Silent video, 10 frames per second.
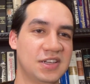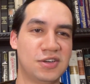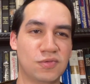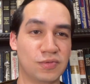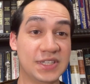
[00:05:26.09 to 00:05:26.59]

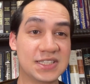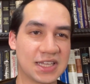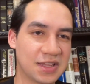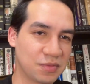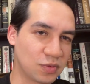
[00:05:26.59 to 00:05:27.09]

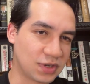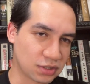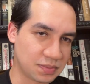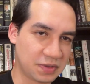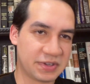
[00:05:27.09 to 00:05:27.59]
resend them the
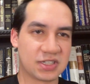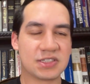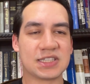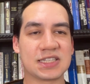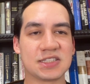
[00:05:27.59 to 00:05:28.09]
welcome email
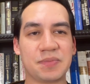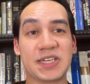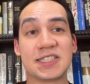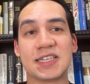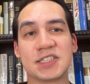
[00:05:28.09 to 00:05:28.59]
because that doesn't
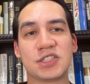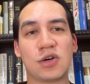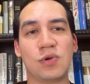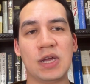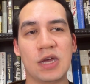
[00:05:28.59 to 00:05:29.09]
make sense.
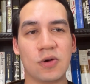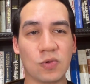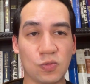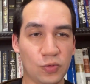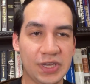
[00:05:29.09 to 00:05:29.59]
So
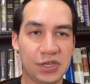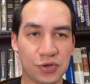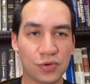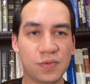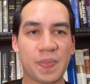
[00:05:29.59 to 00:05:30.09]
what we
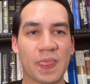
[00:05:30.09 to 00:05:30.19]
do